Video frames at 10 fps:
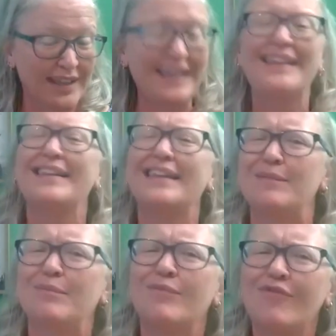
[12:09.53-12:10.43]

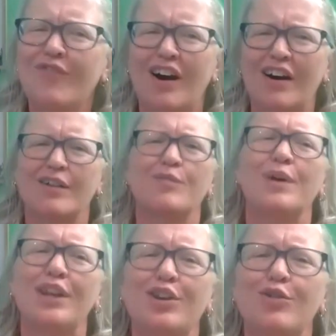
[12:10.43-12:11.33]
Elim, Fong,
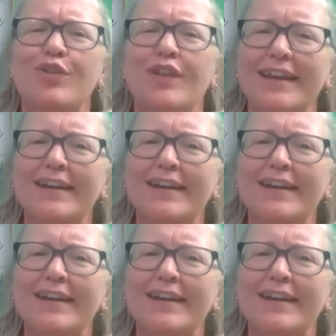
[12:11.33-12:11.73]
what do you think?